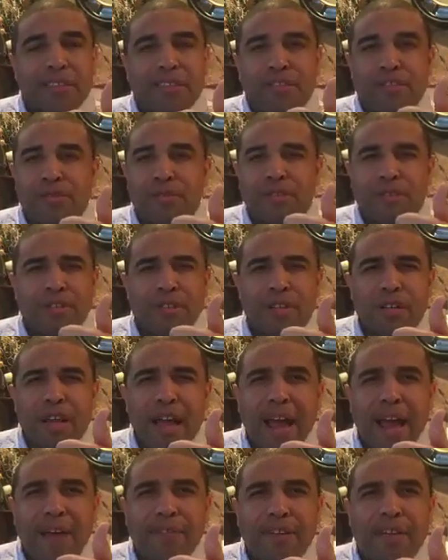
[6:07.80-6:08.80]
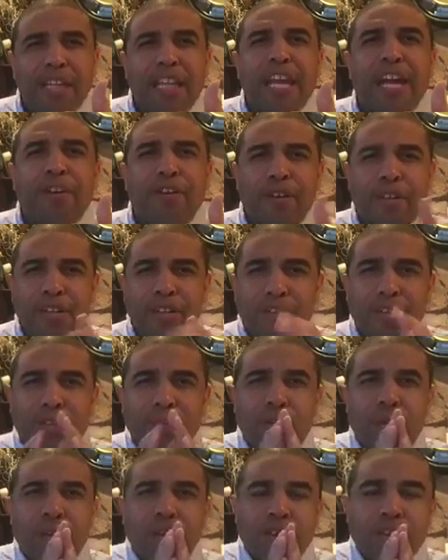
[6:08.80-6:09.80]
you're going to have clarity,
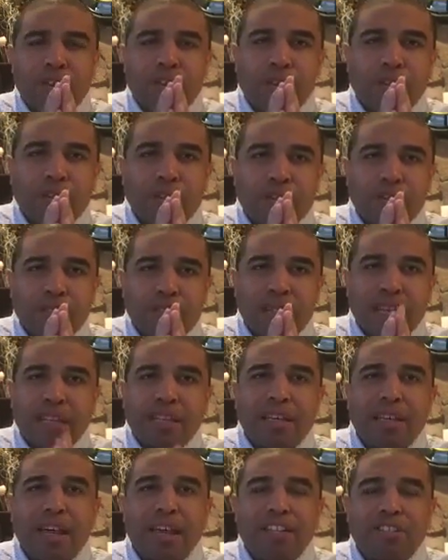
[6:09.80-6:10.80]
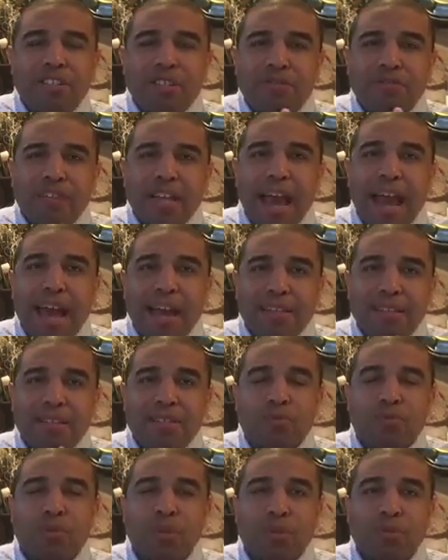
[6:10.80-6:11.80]
so your delegation of tasks
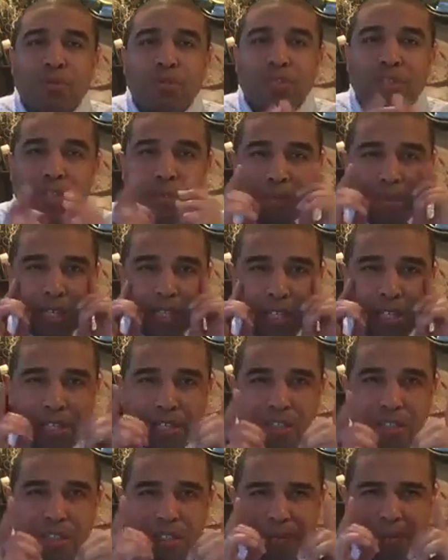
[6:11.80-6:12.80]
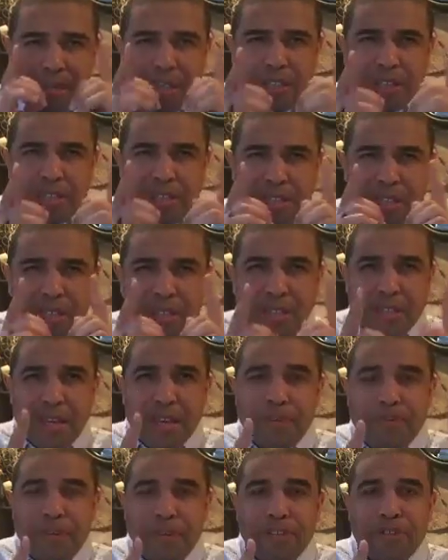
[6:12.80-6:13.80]
and roles is going to be clear to them. They're going to see the
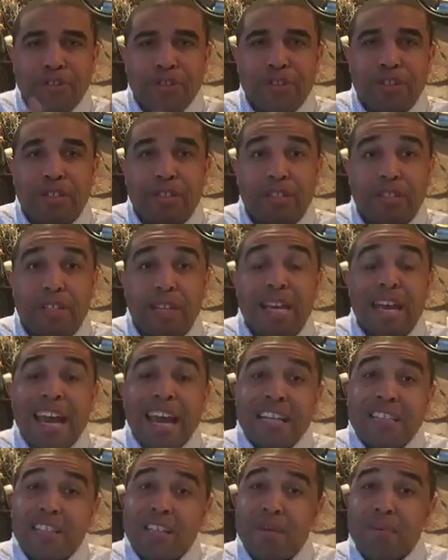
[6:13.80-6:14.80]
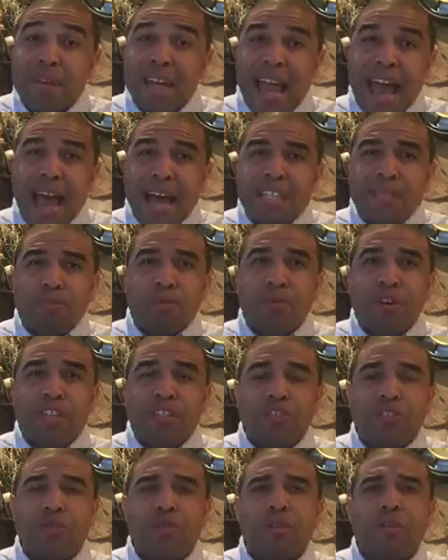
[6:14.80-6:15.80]
same picture you're going to see. It's going to be
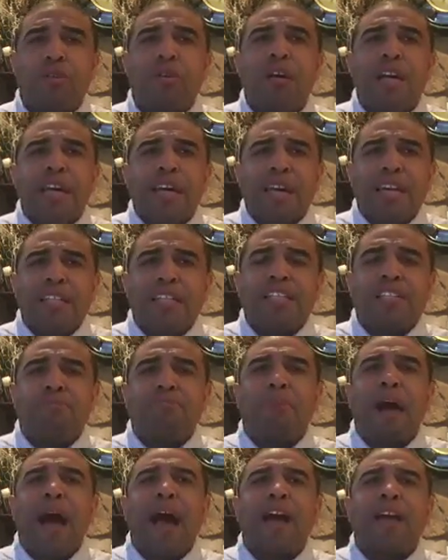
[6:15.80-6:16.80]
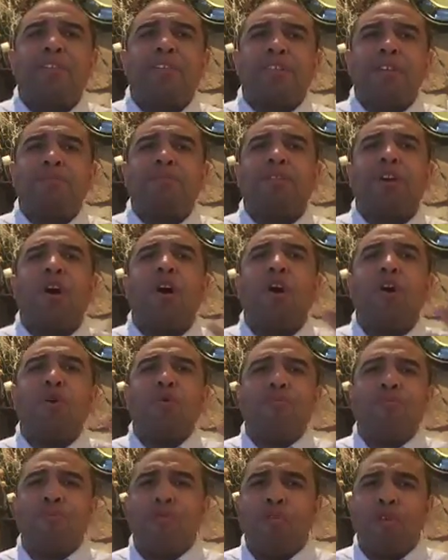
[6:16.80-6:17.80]
aspirational. It'll inspire them to
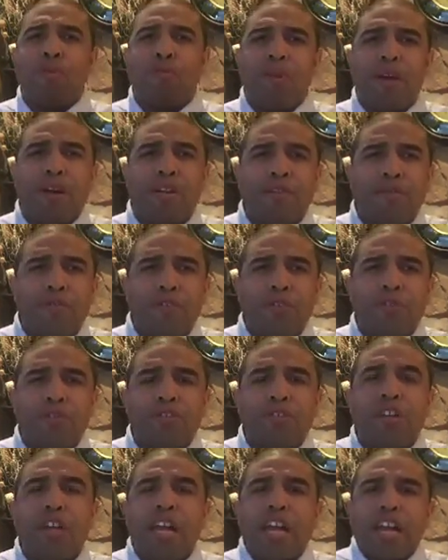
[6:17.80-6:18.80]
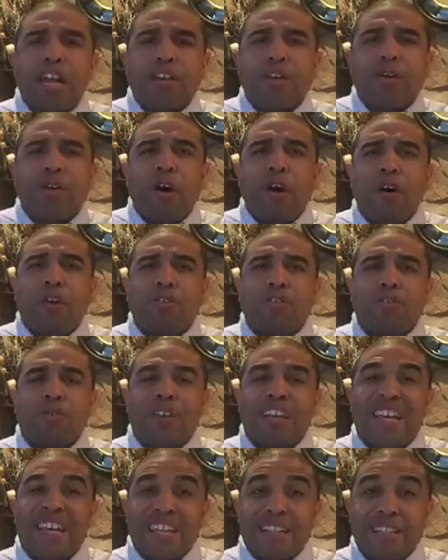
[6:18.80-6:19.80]
hope for a better future. It'll also
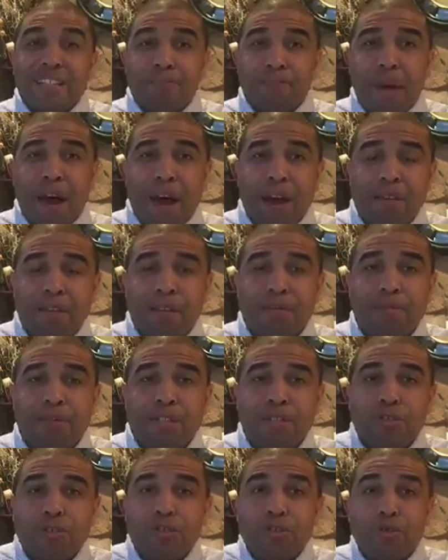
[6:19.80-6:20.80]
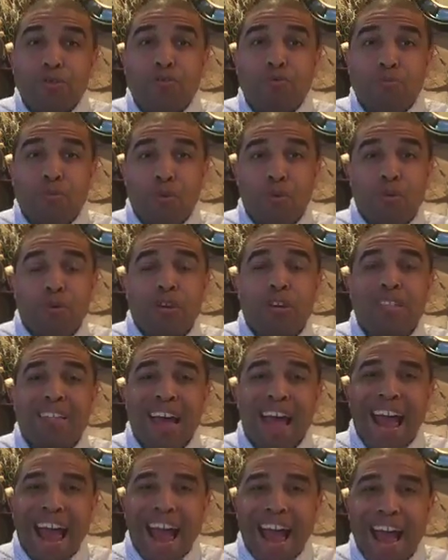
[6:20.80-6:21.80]
inspire them to do more and to
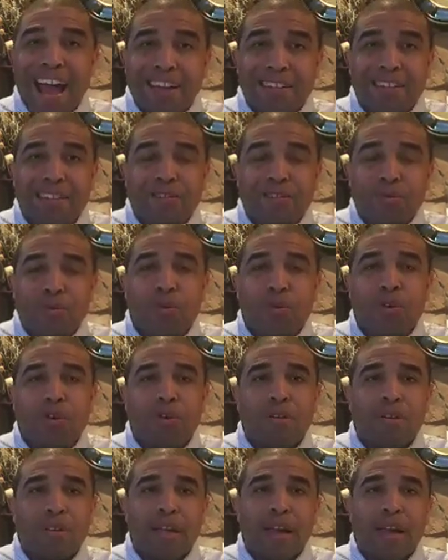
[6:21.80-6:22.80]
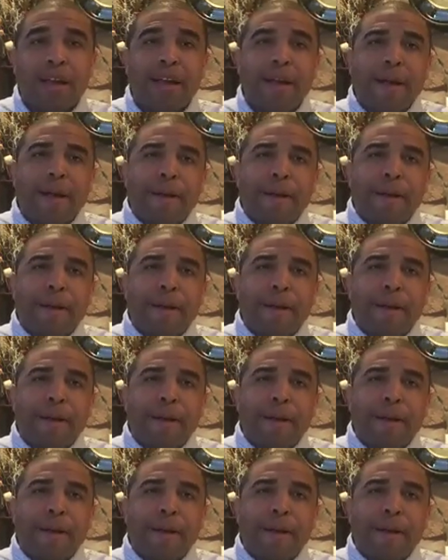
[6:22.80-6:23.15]
act and to work on that.